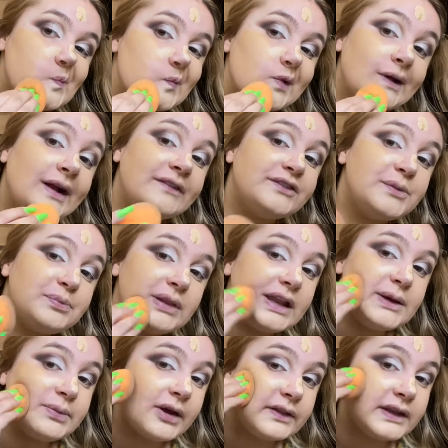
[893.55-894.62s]
I have to blend
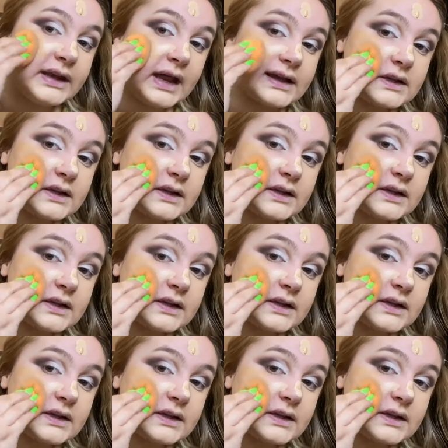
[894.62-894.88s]
a bit on the neck